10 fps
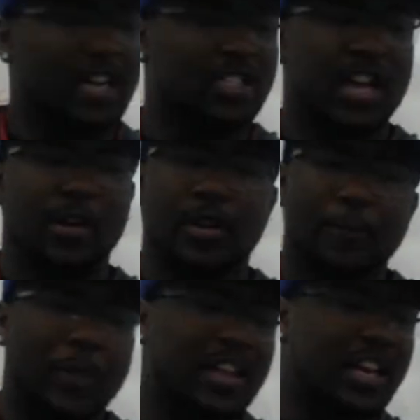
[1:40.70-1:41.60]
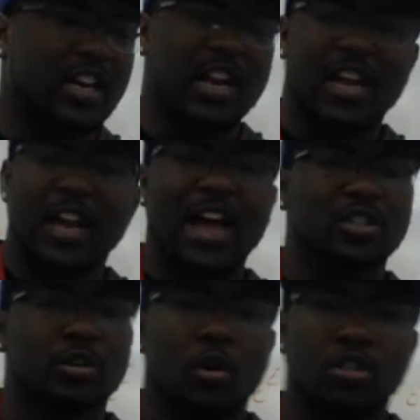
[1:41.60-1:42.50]
I said, at the end of the day, guys,
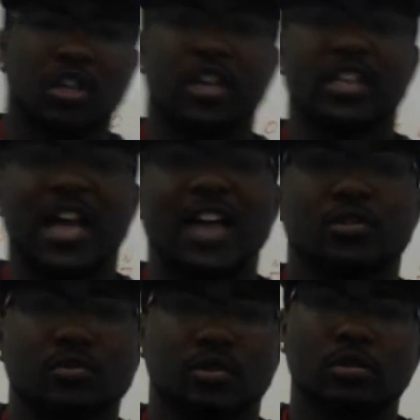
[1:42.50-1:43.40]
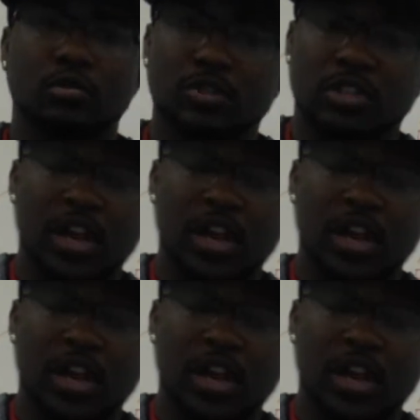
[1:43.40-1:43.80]
you're coaching against high school students.